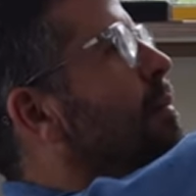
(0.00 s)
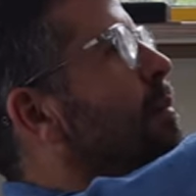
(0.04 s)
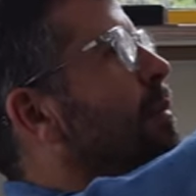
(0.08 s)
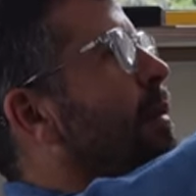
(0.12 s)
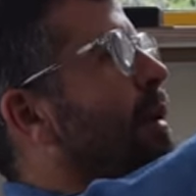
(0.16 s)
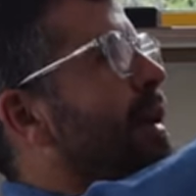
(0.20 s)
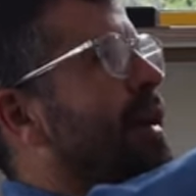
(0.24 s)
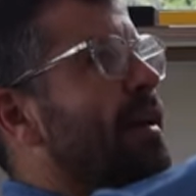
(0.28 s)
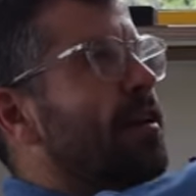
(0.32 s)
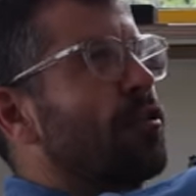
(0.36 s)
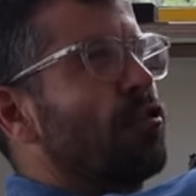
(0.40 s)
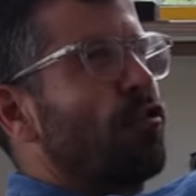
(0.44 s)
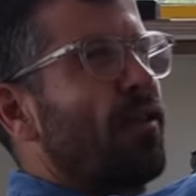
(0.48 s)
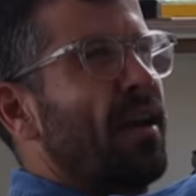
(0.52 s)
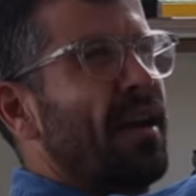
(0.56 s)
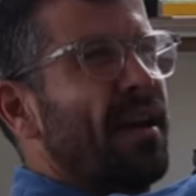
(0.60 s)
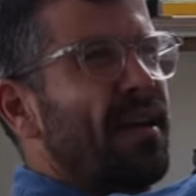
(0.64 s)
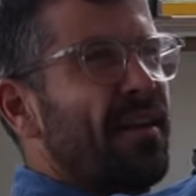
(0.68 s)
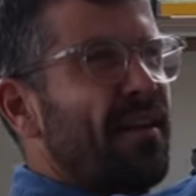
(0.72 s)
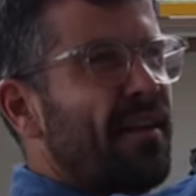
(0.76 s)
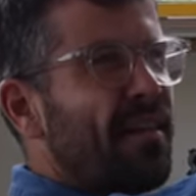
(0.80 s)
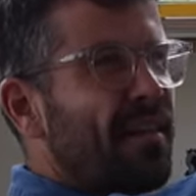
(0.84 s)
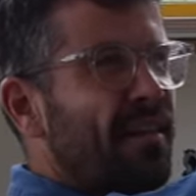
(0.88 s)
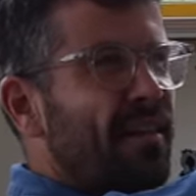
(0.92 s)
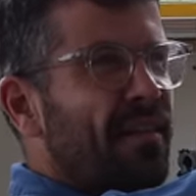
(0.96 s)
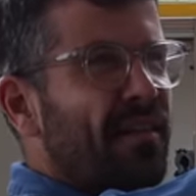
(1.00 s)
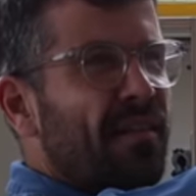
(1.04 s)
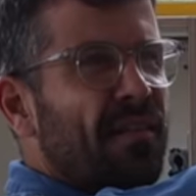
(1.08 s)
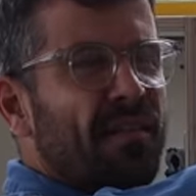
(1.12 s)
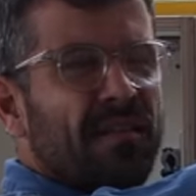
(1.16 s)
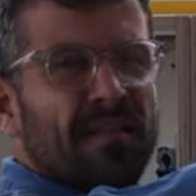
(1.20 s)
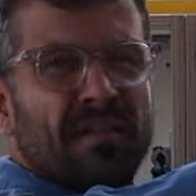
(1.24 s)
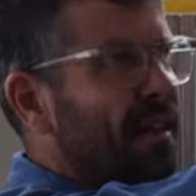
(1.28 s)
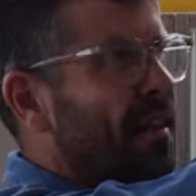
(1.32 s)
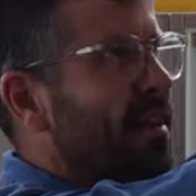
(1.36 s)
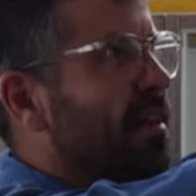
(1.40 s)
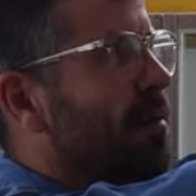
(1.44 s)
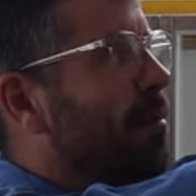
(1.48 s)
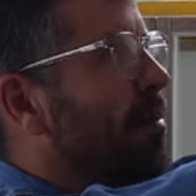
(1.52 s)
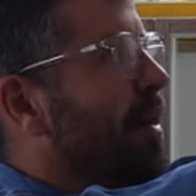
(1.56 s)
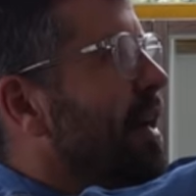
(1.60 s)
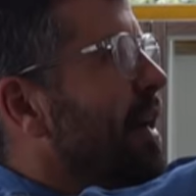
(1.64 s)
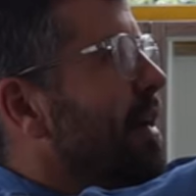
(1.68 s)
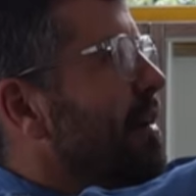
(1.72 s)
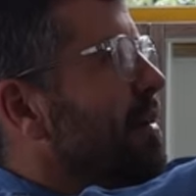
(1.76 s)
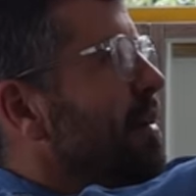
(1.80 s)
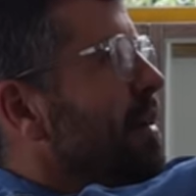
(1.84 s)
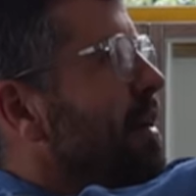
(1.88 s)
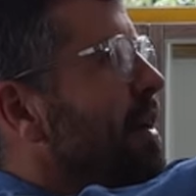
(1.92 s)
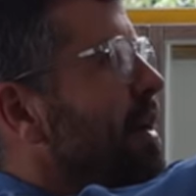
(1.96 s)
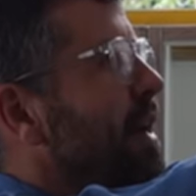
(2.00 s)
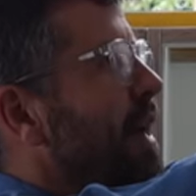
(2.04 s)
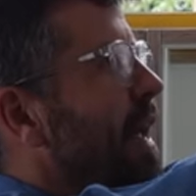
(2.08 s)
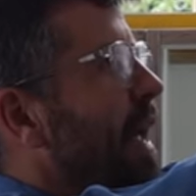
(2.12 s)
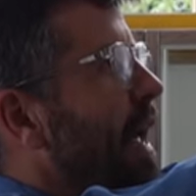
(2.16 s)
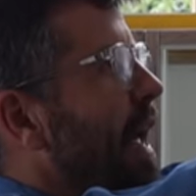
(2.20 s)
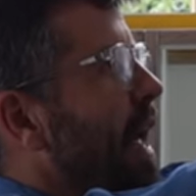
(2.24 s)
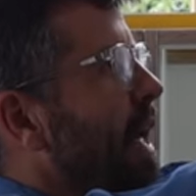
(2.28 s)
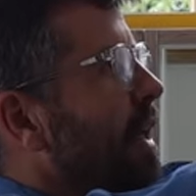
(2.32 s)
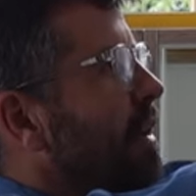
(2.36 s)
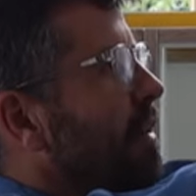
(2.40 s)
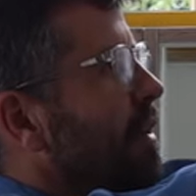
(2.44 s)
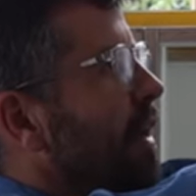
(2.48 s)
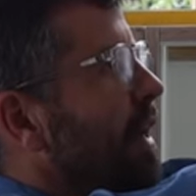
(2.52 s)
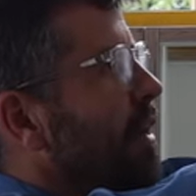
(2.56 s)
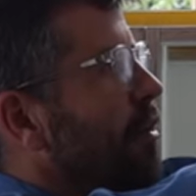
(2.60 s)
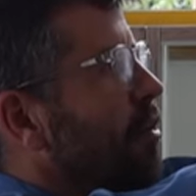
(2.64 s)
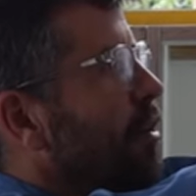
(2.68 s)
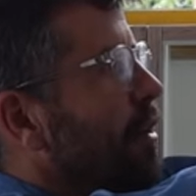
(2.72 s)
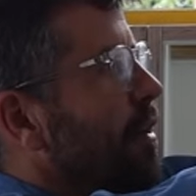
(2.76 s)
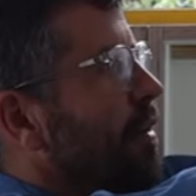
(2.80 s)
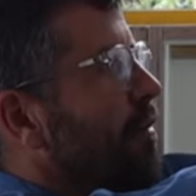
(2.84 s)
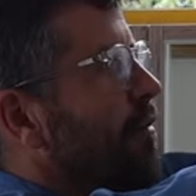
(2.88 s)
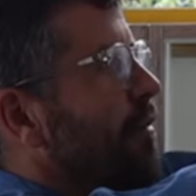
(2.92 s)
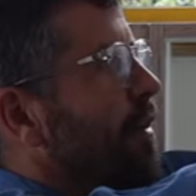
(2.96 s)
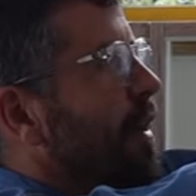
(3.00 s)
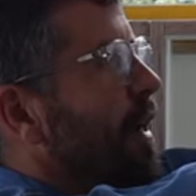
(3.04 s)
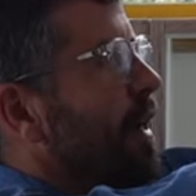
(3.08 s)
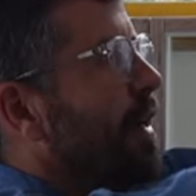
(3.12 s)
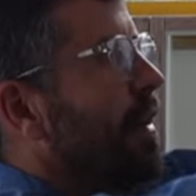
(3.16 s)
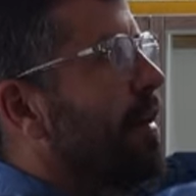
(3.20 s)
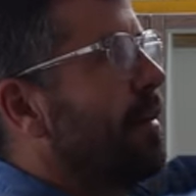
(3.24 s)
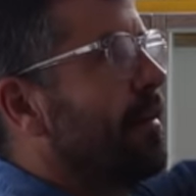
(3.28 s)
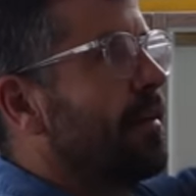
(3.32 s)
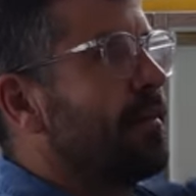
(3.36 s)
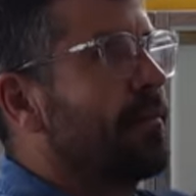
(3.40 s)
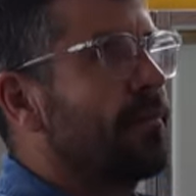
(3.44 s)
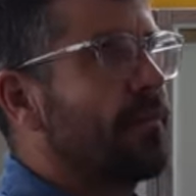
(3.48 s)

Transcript: by Grass, that's the brand, and I got it via